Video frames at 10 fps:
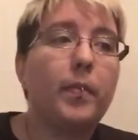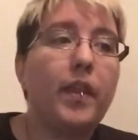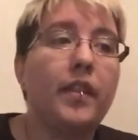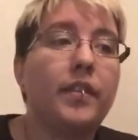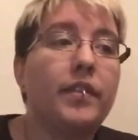
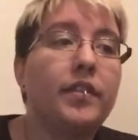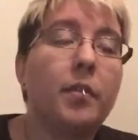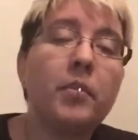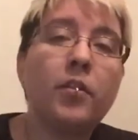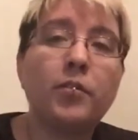And
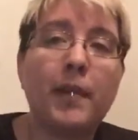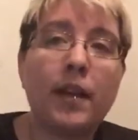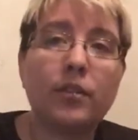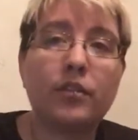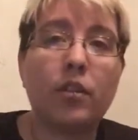some of those
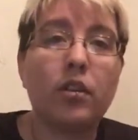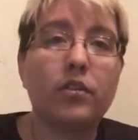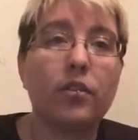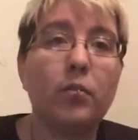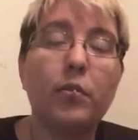battle
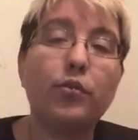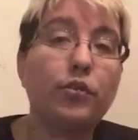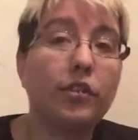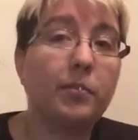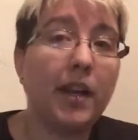scars almost
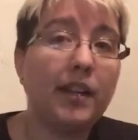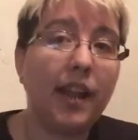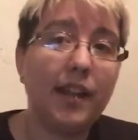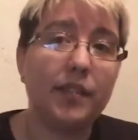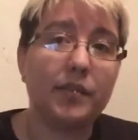took my
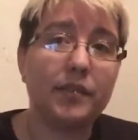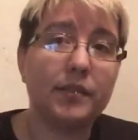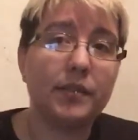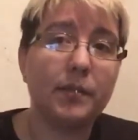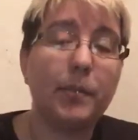life,
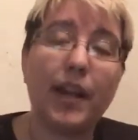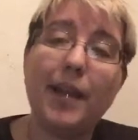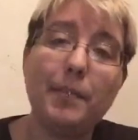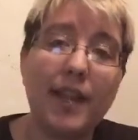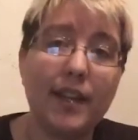but I
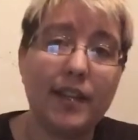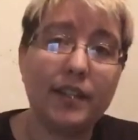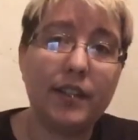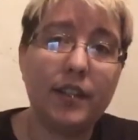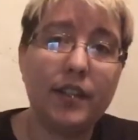made
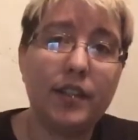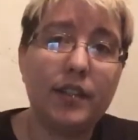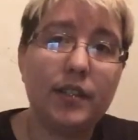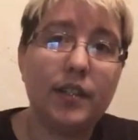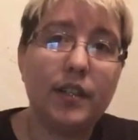it.
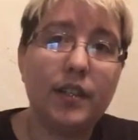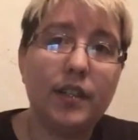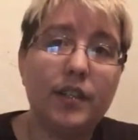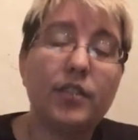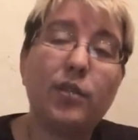
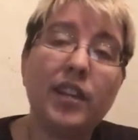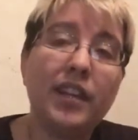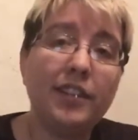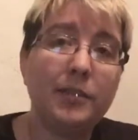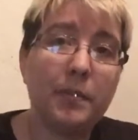So it
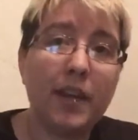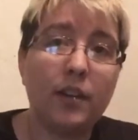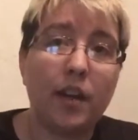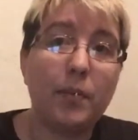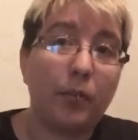gets
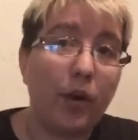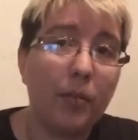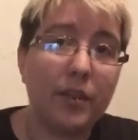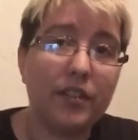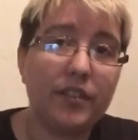better, I
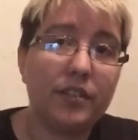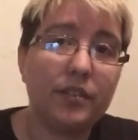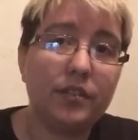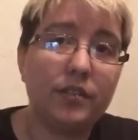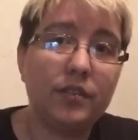promise.
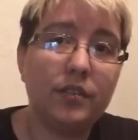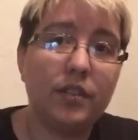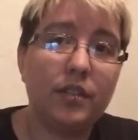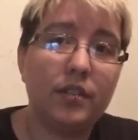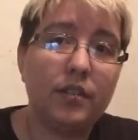
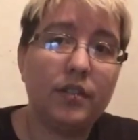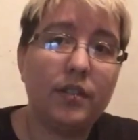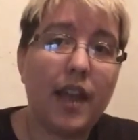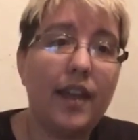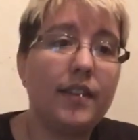
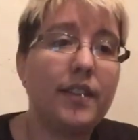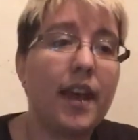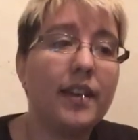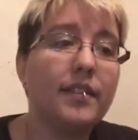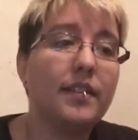And
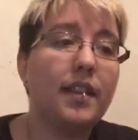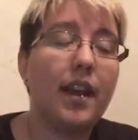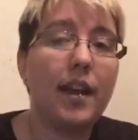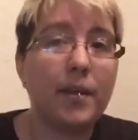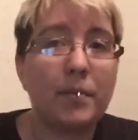that,
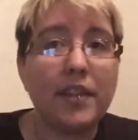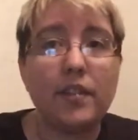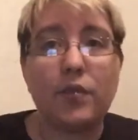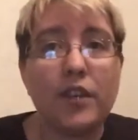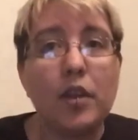I made
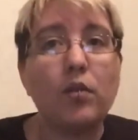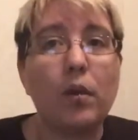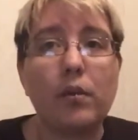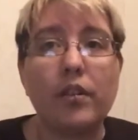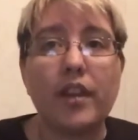this video
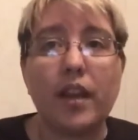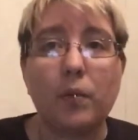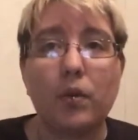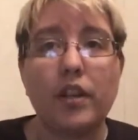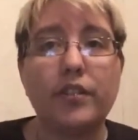longer than I
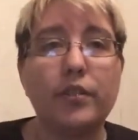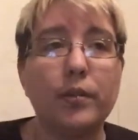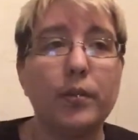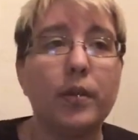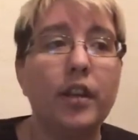wanted
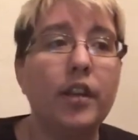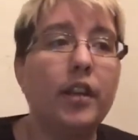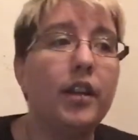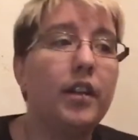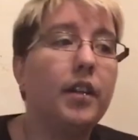to,
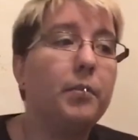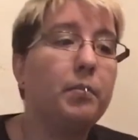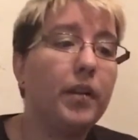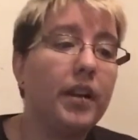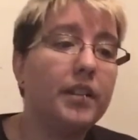
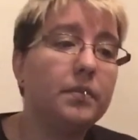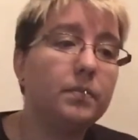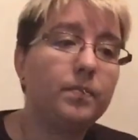but